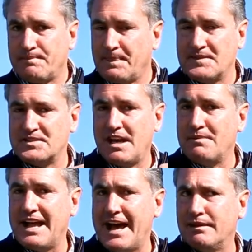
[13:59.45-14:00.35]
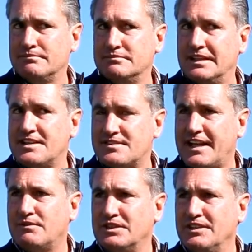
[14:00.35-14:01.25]
It's coming at him, and he's
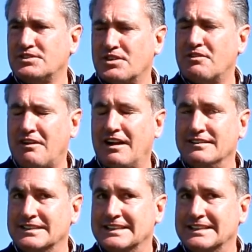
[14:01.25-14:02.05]
thinking, well, he'll turn around.